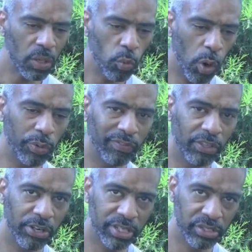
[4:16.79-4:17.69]
what we've
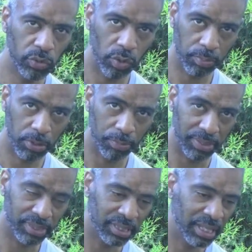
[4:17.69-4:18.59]
learned in Store
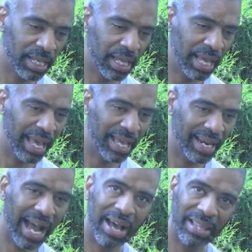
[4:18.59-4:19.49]
Purpose
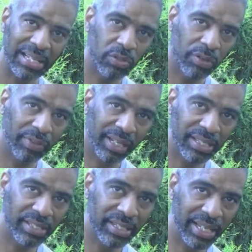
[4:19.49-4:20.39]
and how that sort of
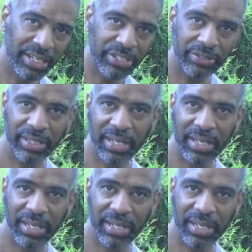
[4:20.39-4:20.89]
relates to nature,